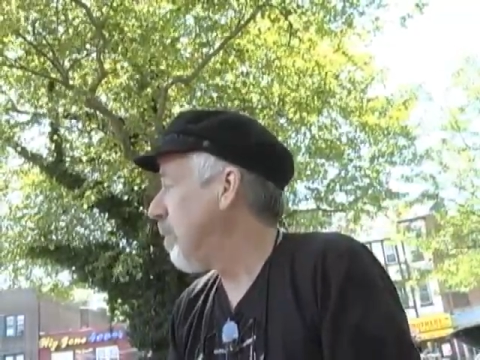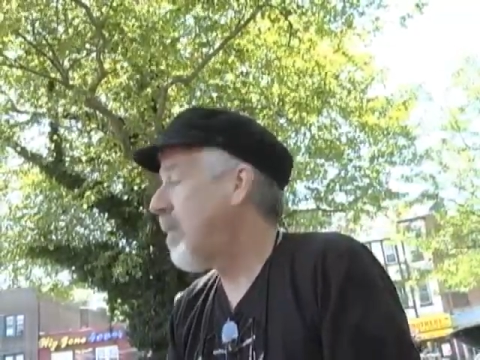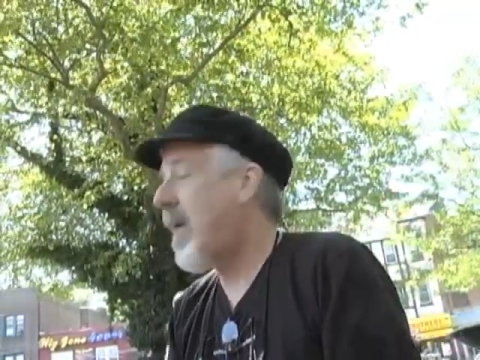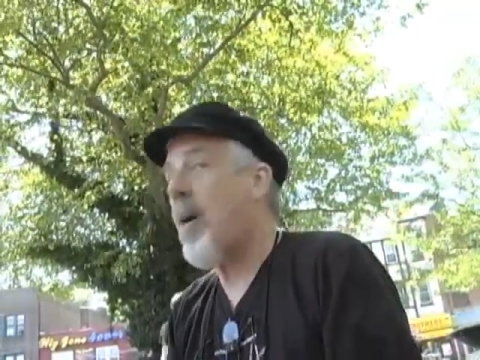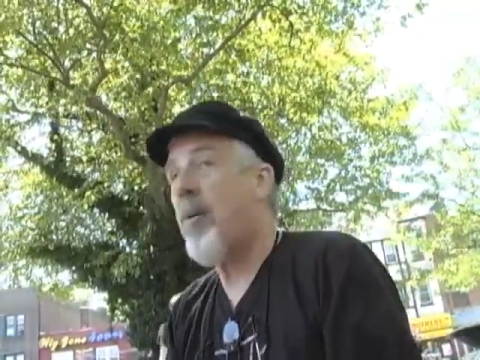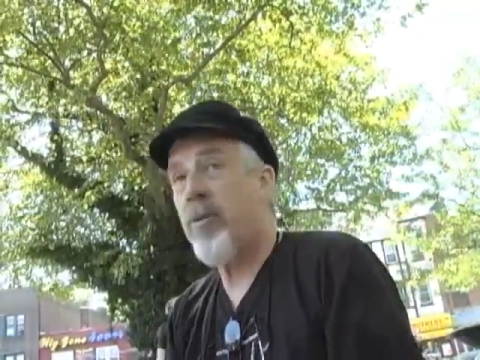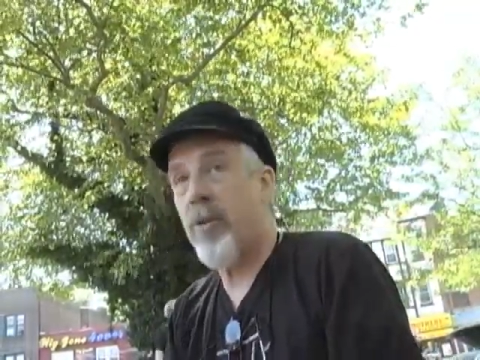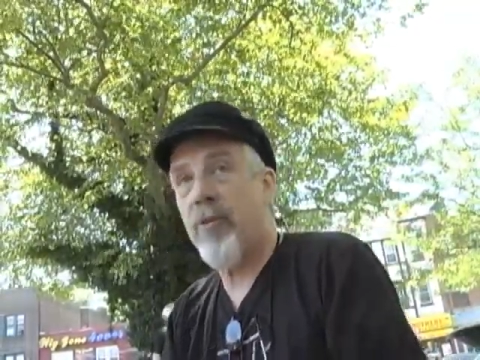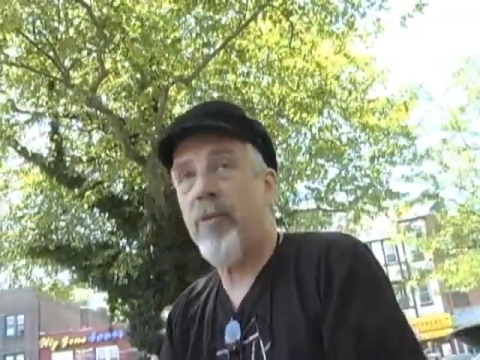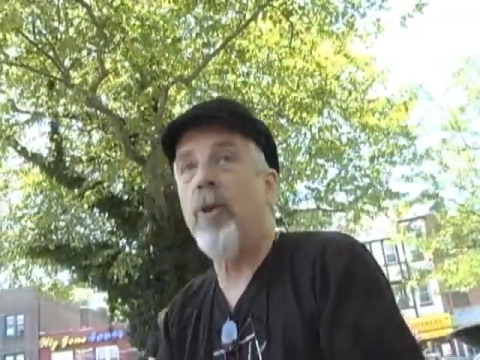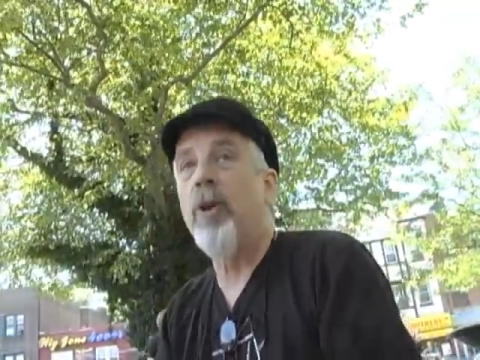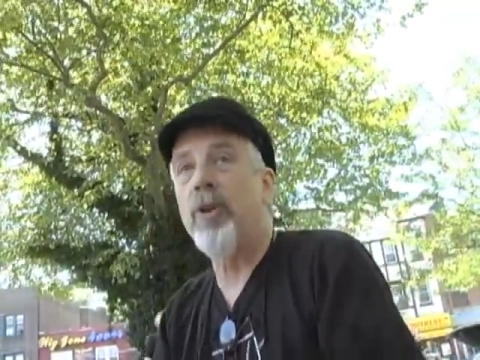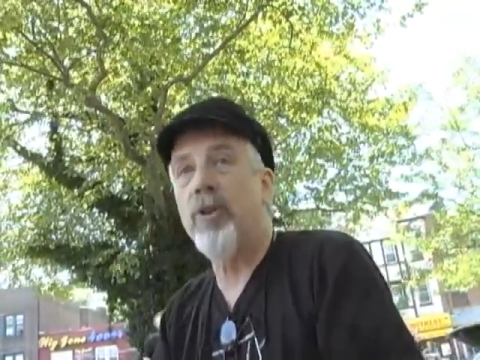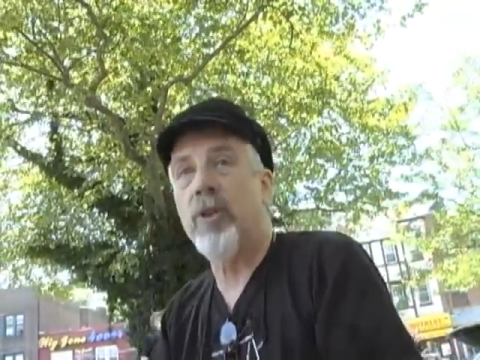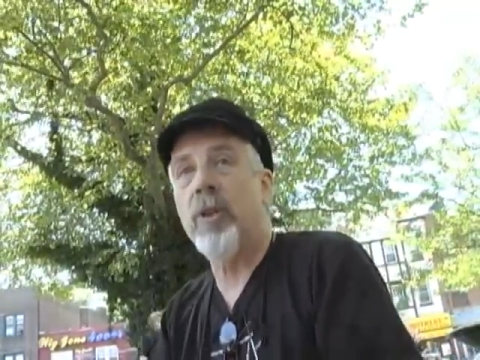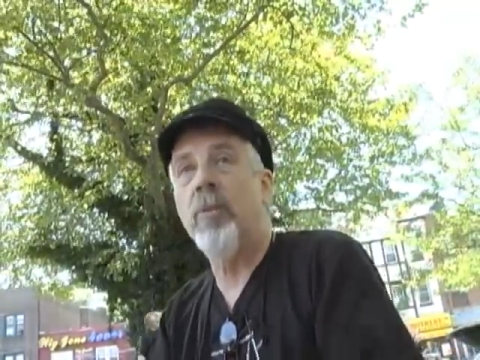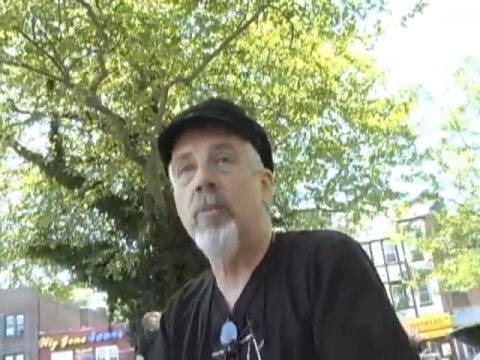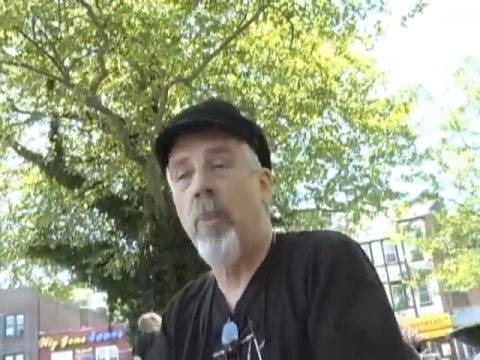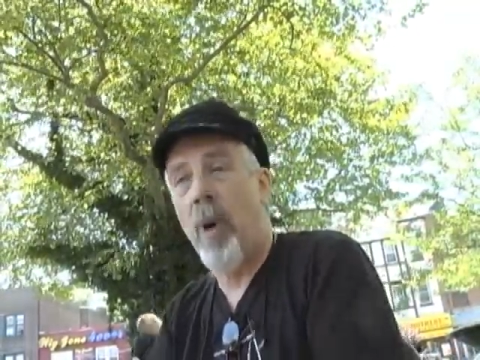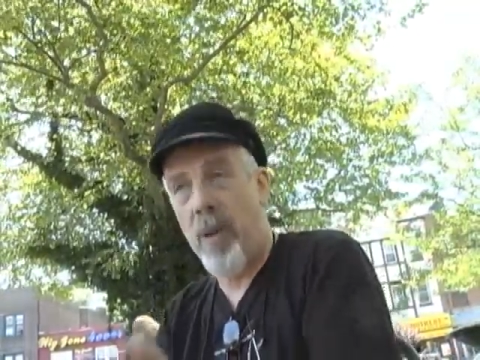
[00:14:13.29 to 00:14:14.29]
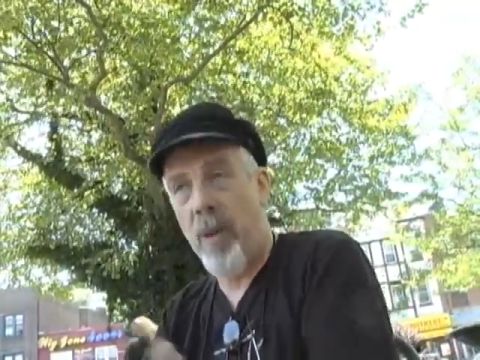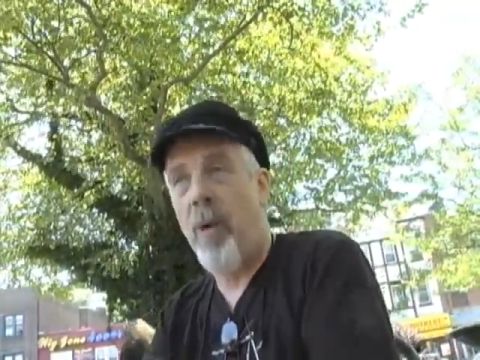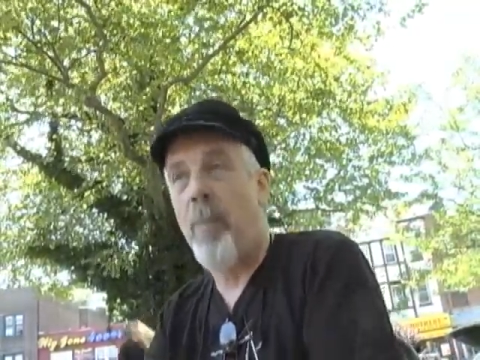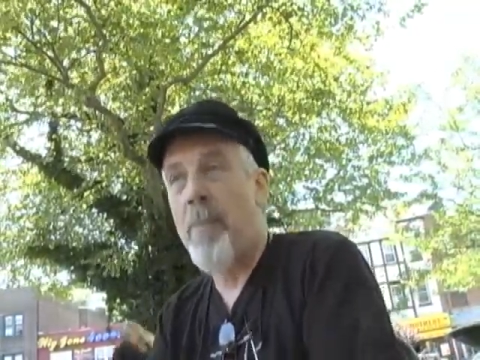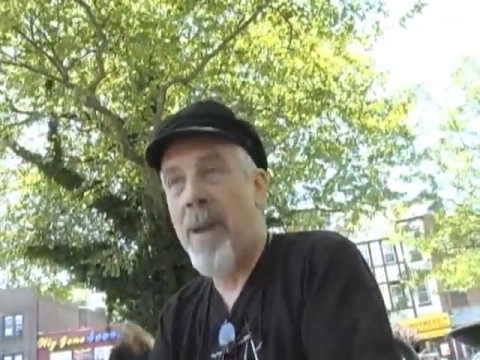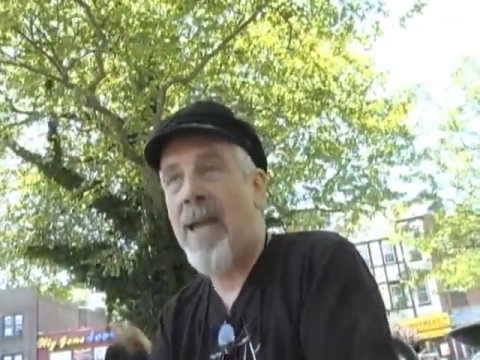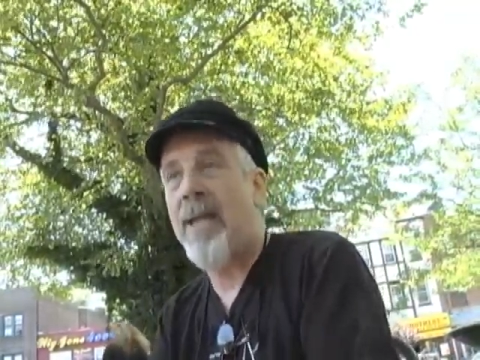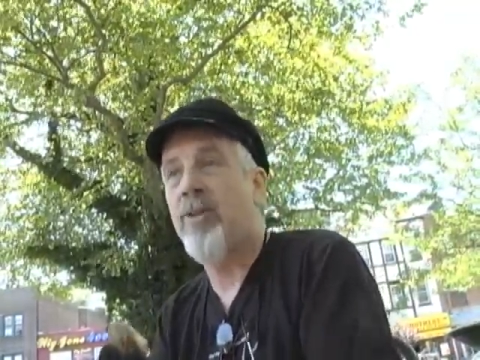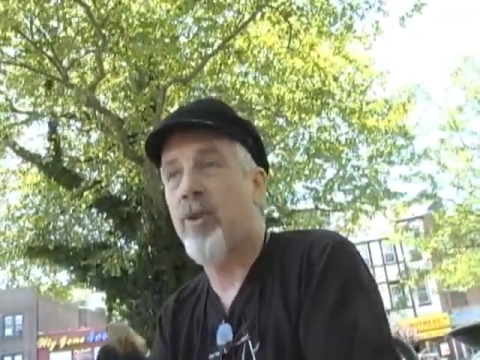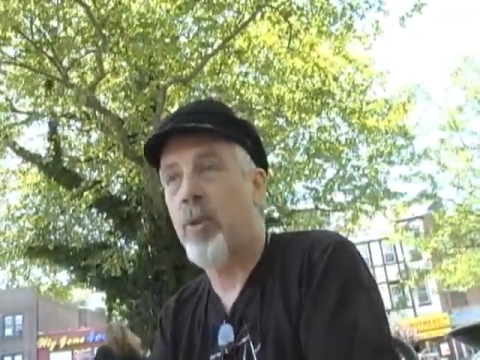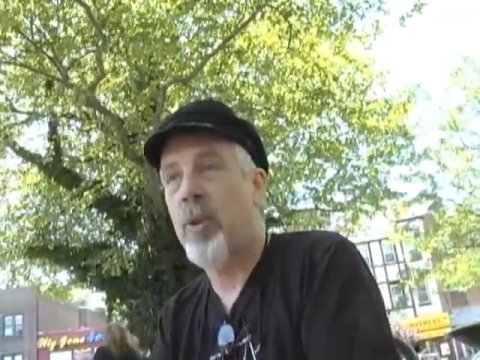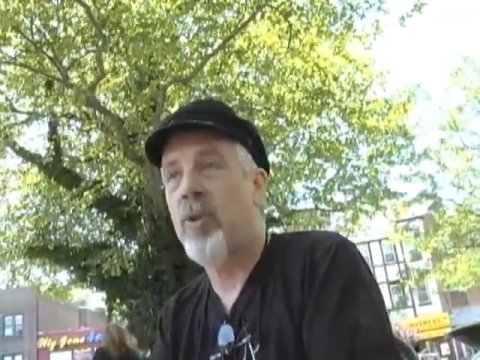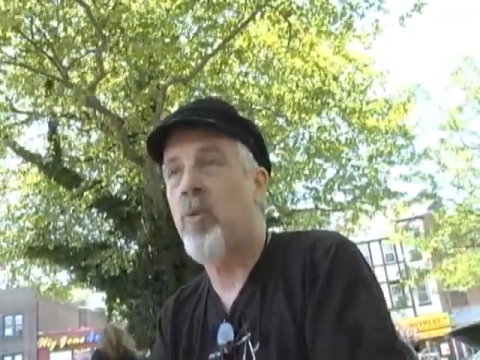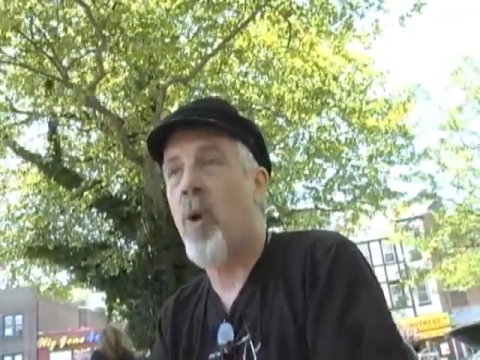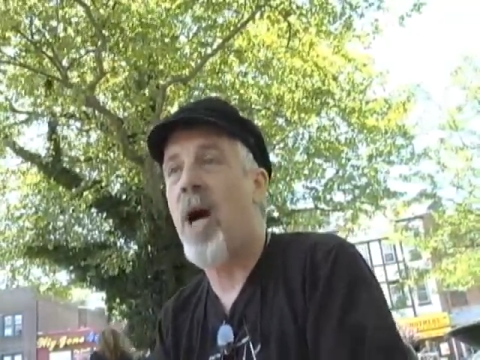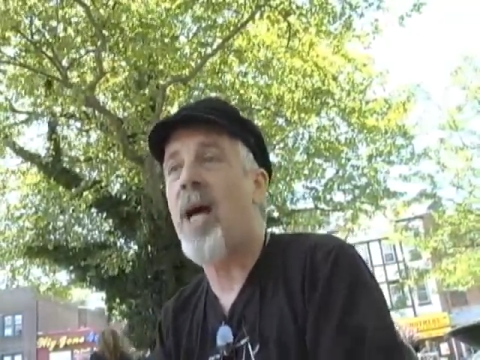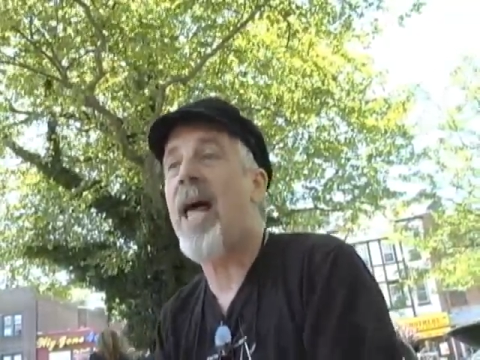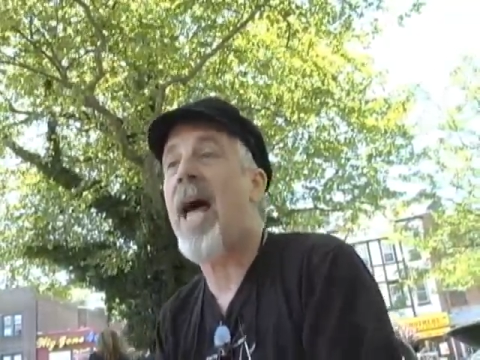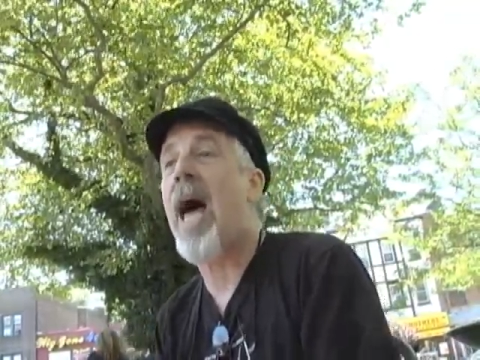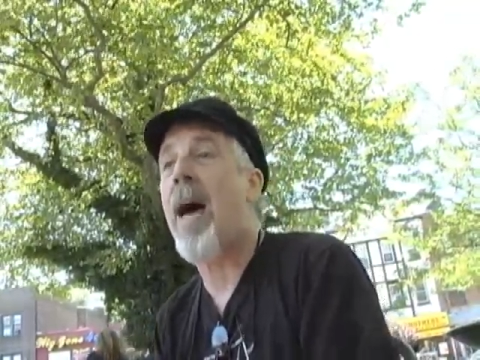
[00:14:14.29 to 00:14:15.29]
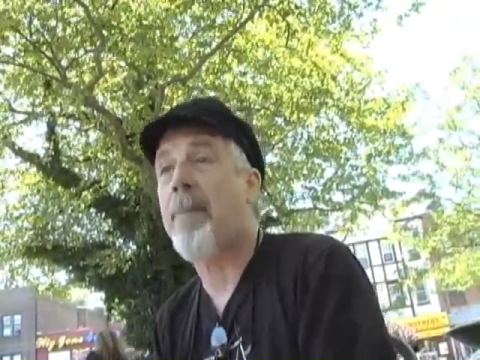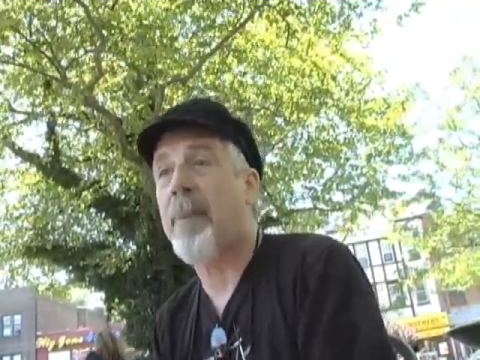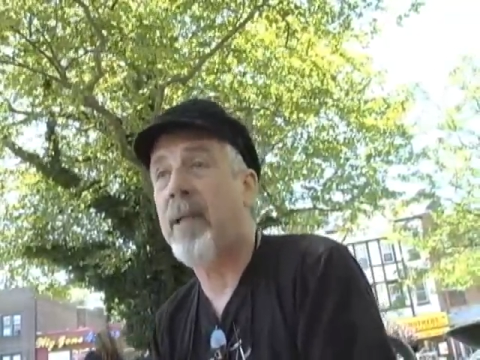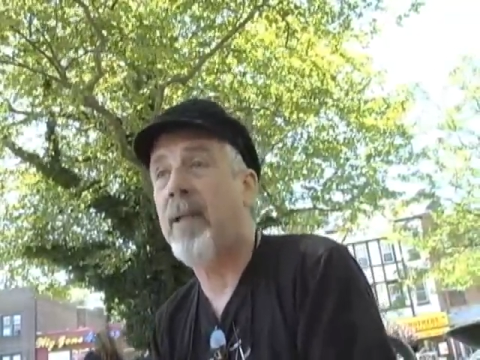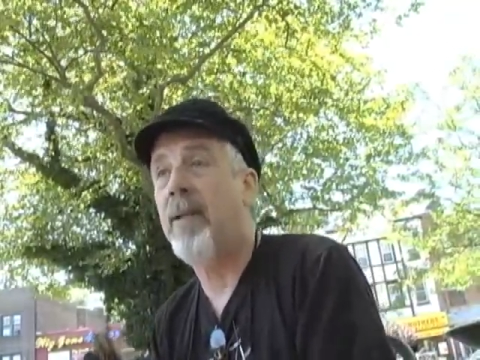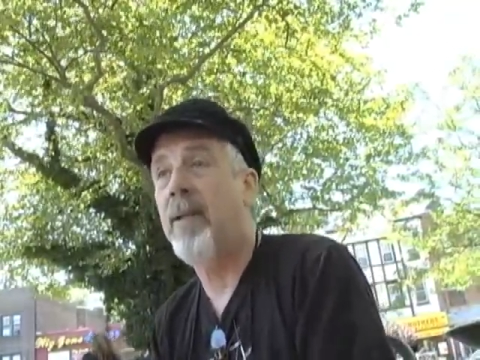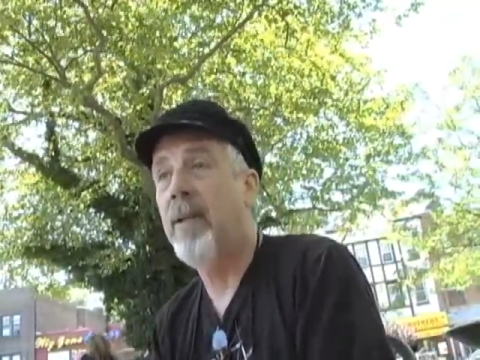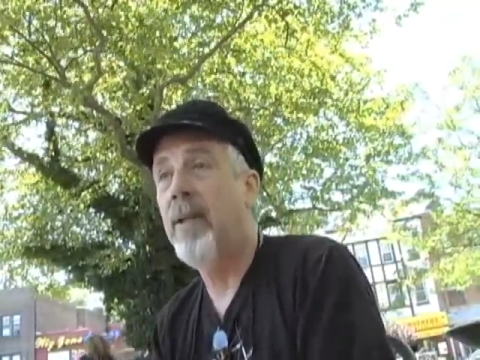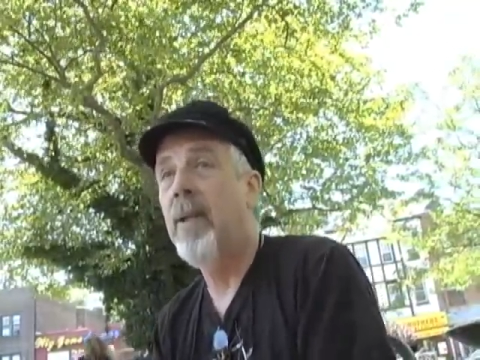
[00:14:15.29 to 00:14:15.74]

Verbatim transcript: That was the first and the major reason why it happened.